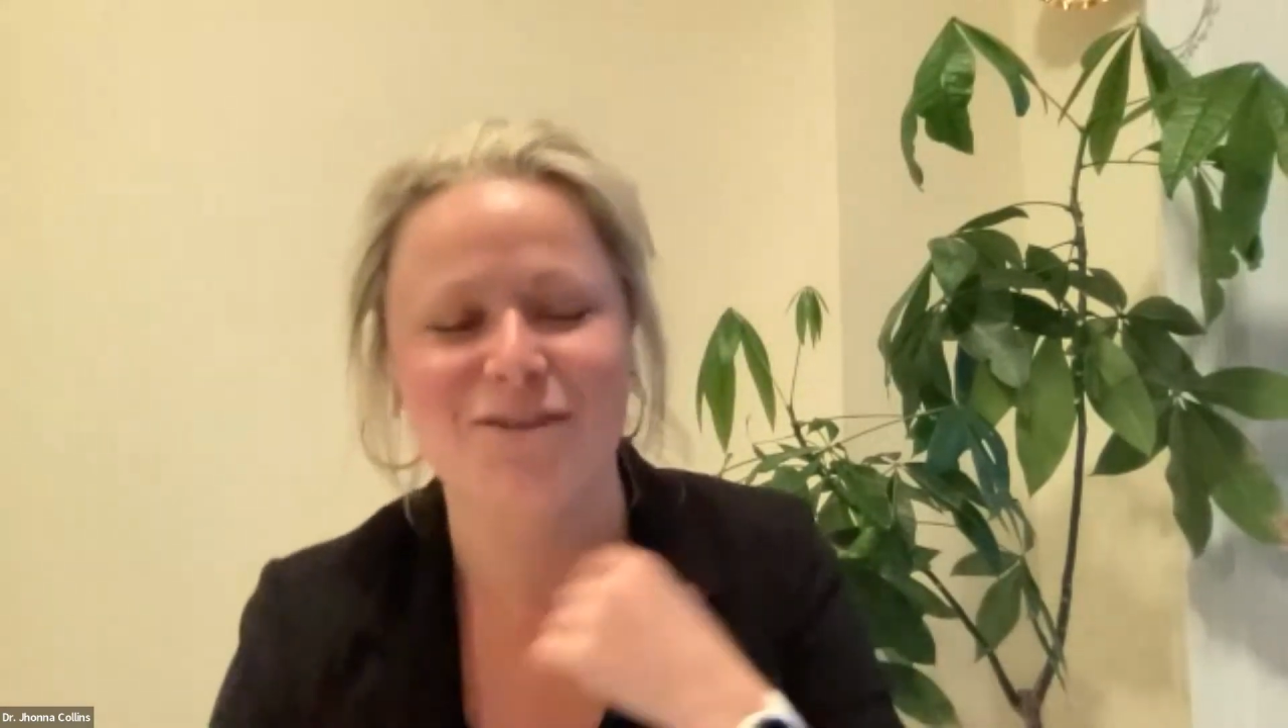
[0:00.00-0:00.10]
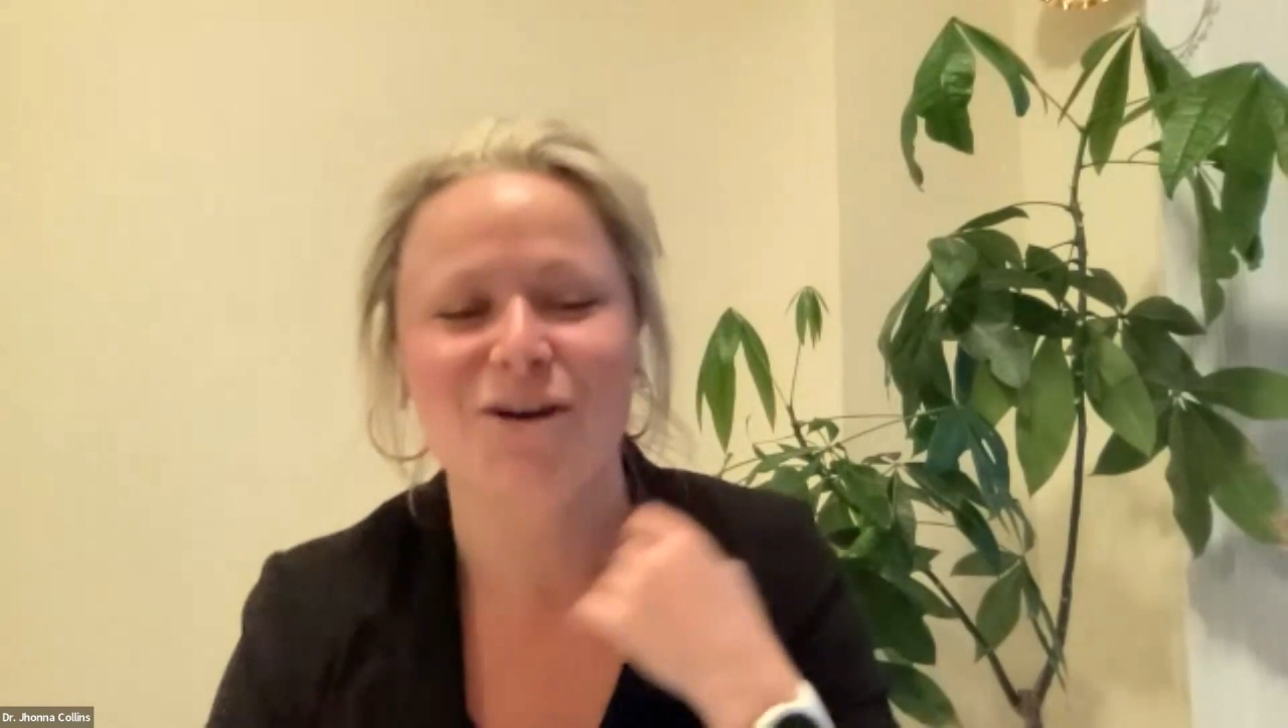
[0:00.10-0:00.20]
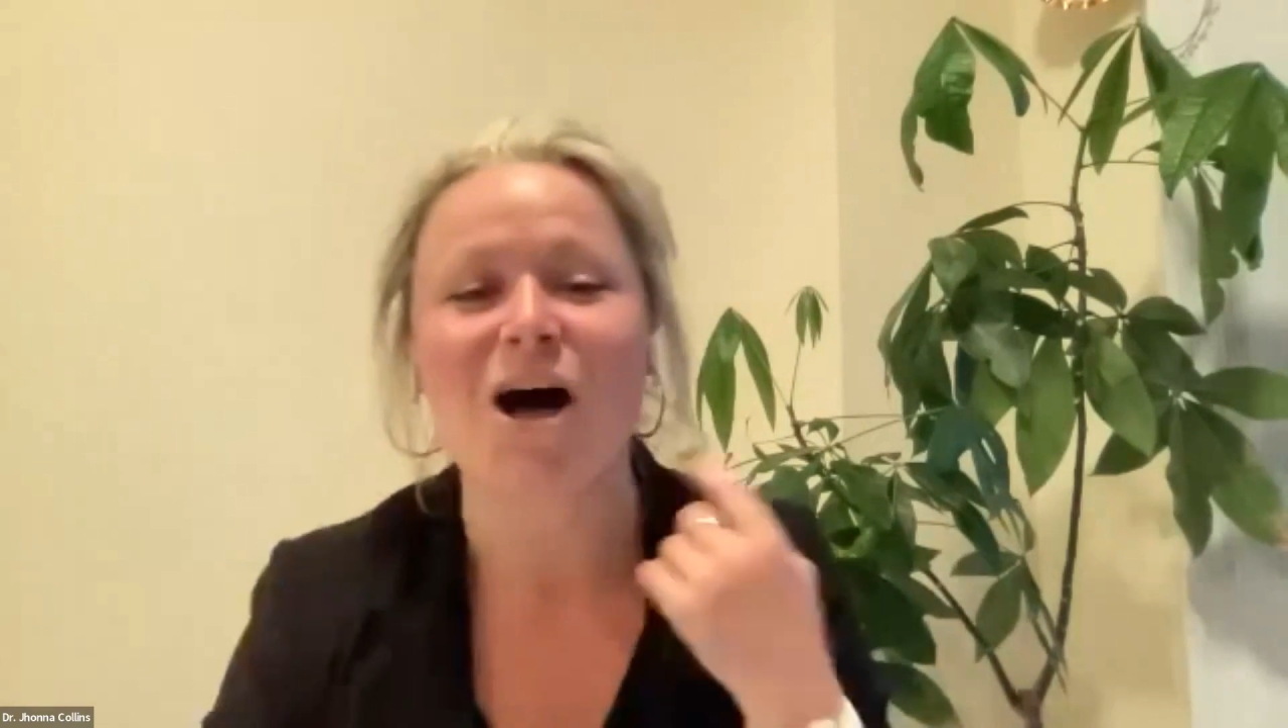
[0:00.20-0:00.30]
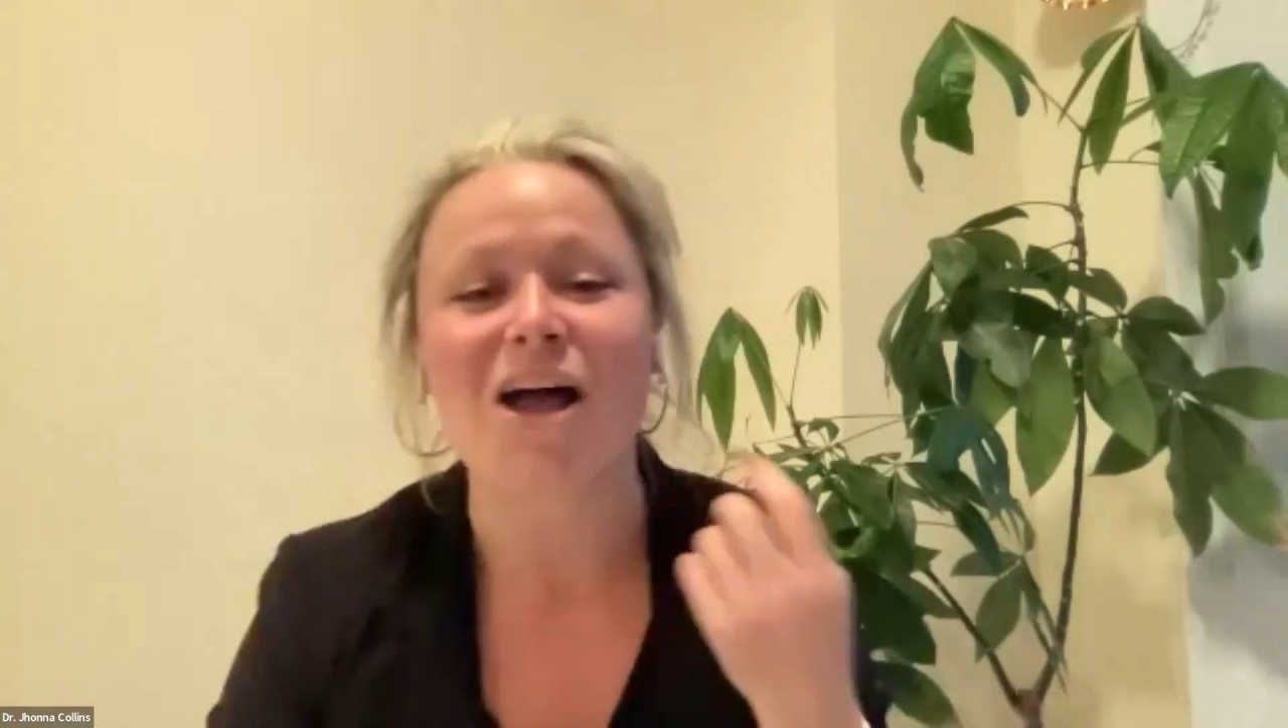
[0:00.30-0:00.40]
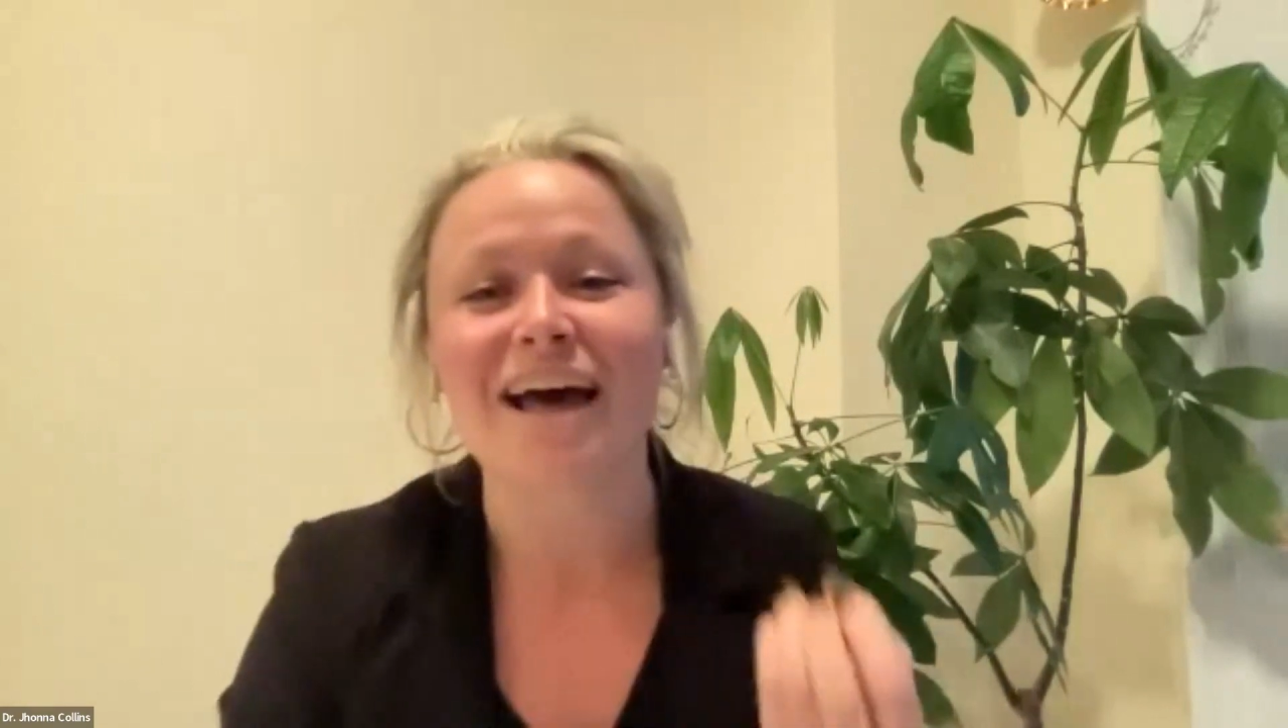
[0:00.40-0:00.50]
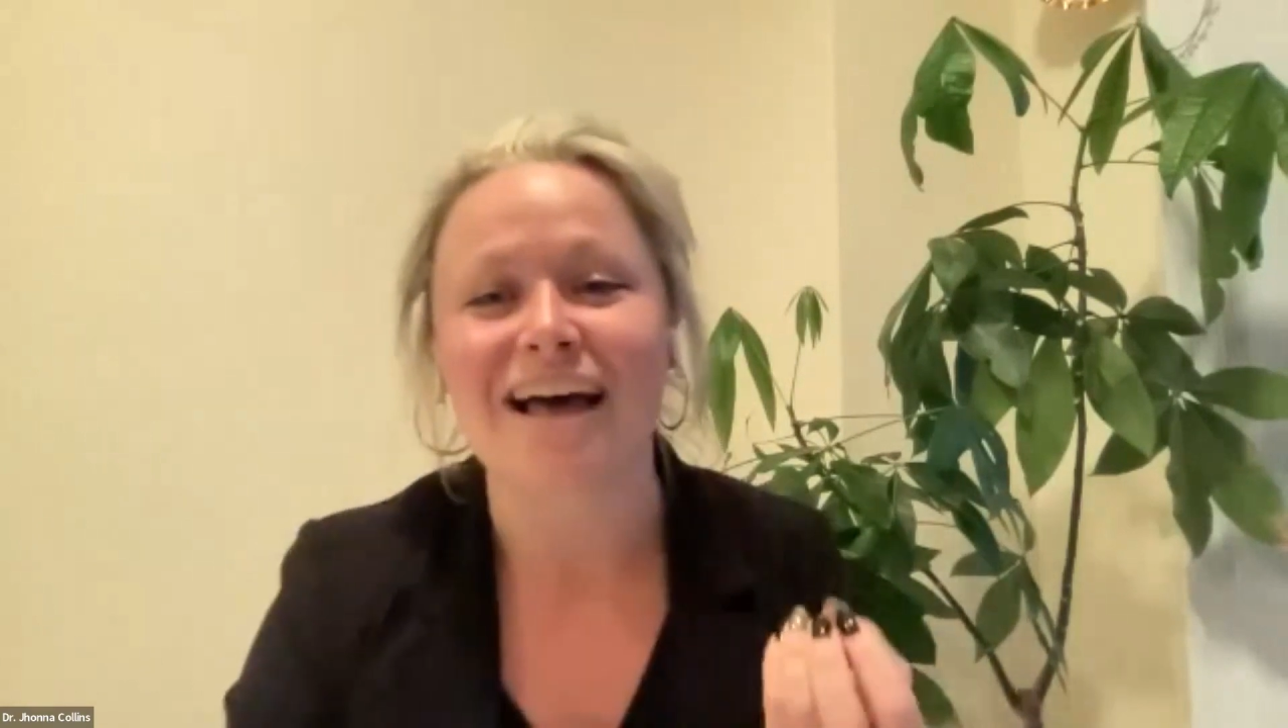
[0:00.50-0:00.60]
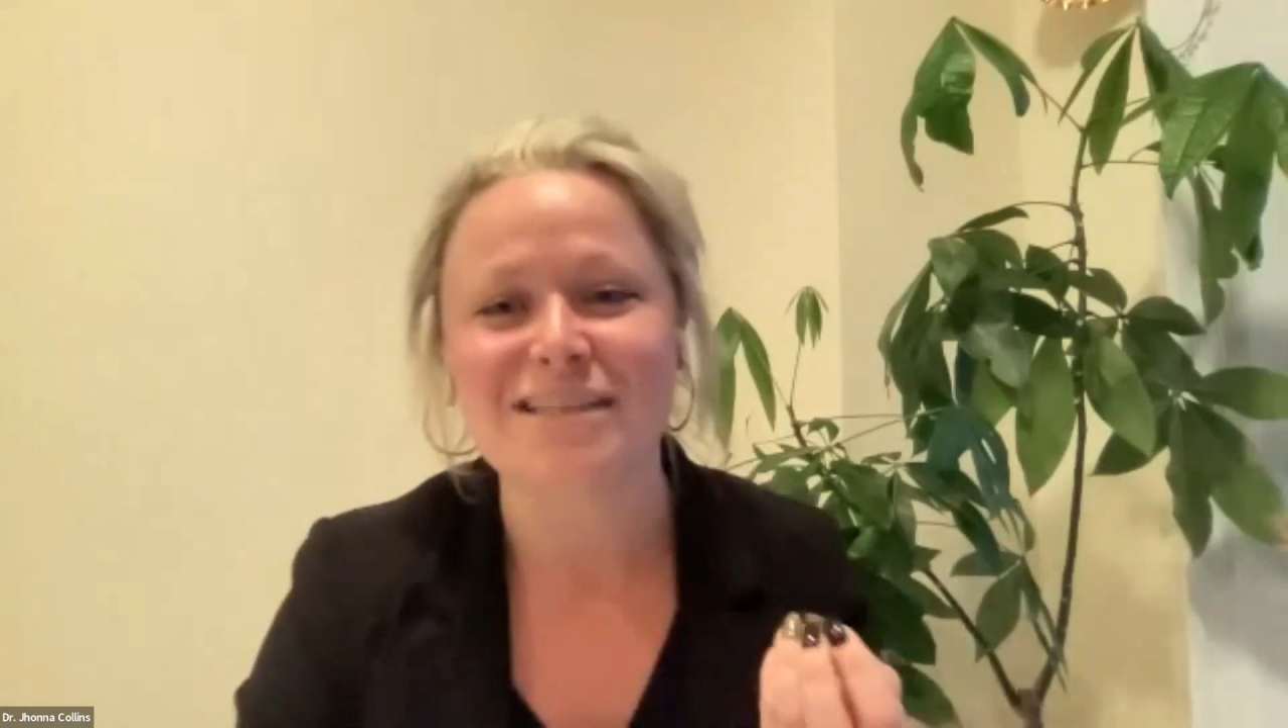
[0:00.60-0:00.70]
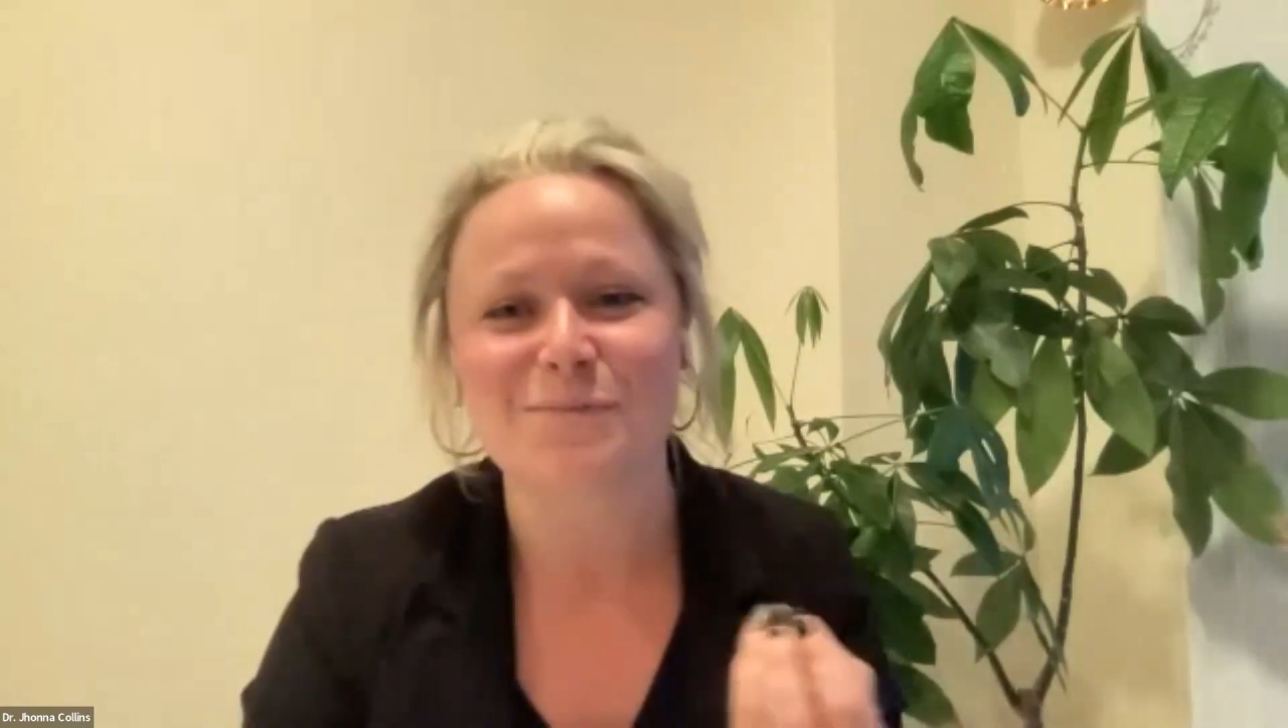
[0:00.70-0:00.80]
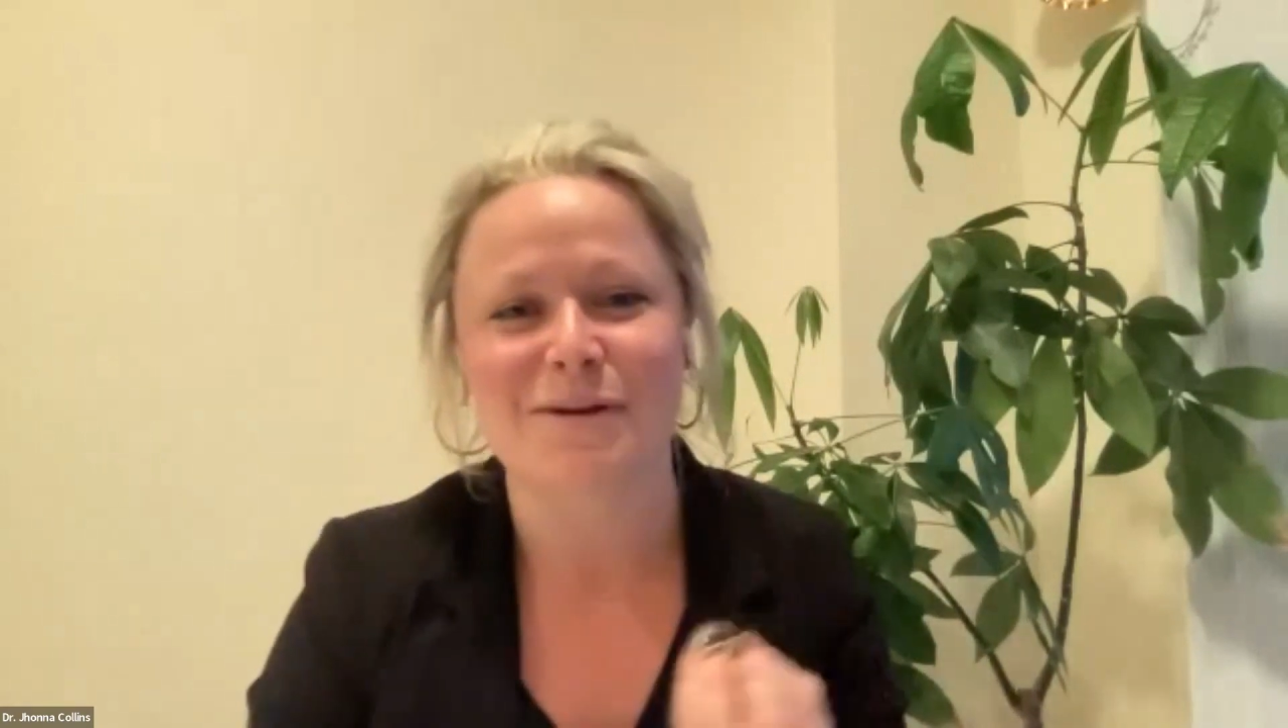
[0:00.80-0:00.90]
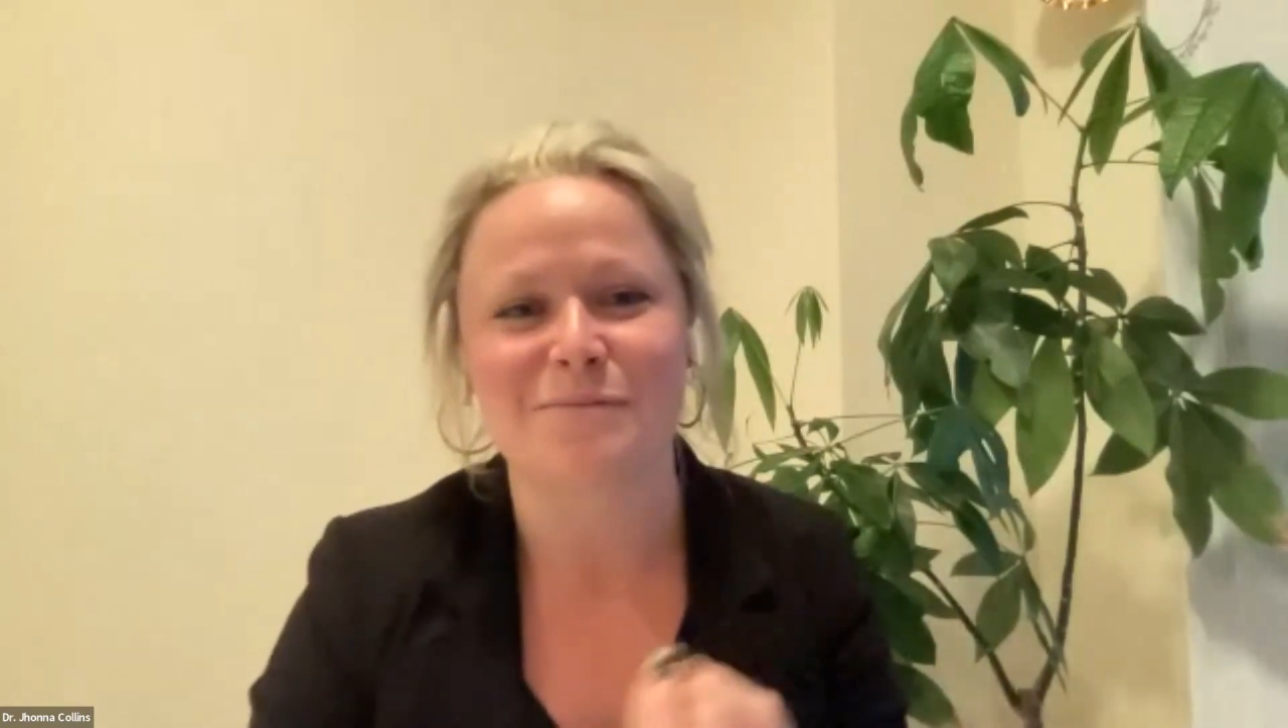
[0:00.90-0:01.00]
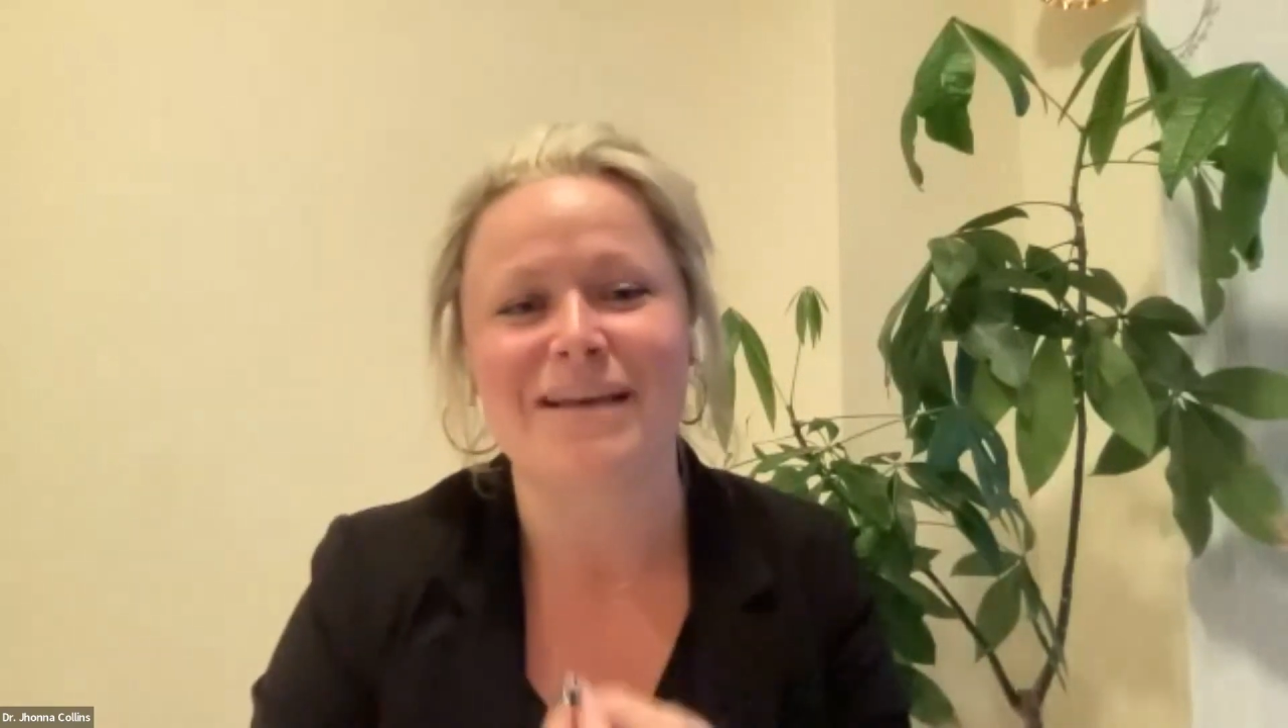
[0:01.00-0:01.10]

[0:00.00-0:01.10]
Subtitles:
They're called huntsmen